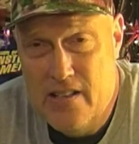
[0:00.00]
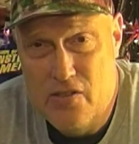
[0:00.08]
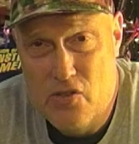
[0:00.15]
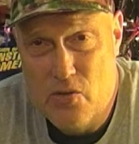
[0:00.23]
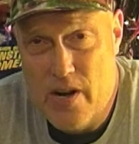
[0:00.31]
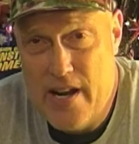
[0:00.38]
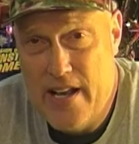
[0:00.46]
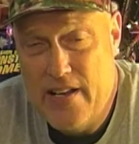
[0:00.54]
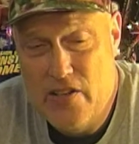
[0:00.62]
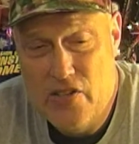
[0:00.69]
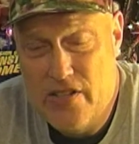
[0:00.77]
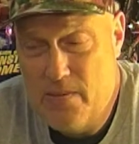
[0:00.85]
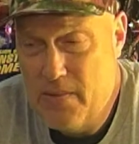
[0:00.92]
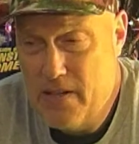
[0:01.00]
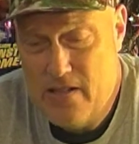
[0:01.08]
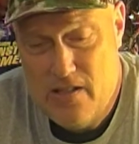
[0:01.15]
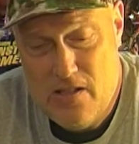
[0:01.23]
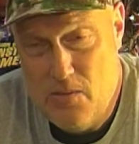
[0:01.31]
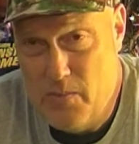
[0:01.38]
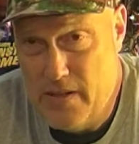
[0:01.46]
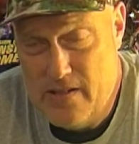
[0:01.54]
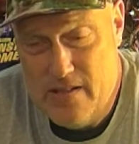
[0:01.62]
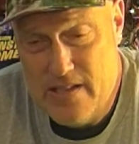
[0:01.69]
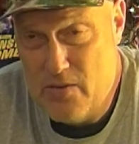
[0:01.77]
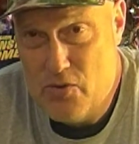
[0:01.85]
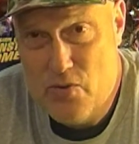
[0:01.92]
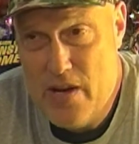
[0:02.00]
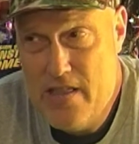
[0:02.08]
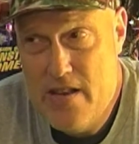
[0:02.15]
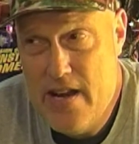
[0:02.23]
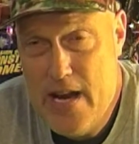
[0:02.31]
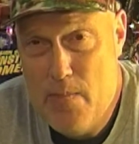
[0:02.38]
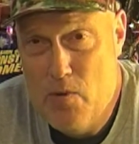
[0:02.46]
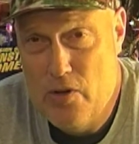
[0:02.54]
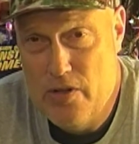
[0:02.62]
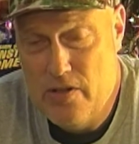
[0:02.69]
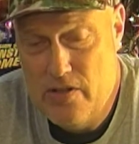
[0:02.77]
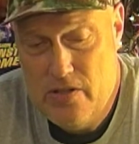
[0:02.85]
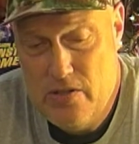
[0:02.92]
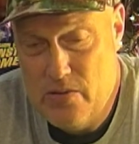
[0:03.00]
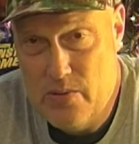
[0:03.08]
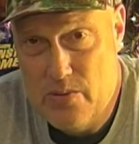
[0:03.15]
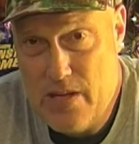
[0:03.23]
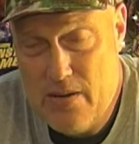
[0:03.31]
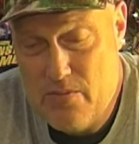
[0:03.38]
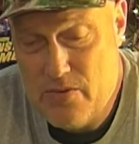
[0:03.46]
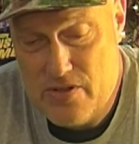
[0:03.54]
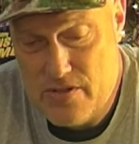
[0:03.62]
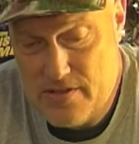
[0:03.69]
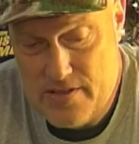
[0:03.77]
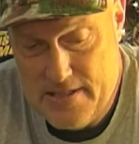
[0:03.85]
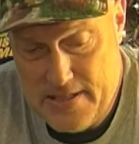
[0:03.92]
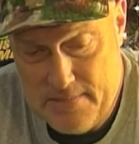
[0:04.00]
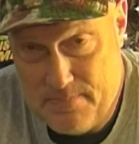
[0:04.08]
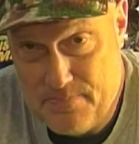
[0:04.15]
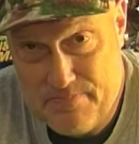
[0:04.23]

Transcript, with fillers: the dregs and I'm like, "Oh my god, it was right in the neighborhood too." That was the thing.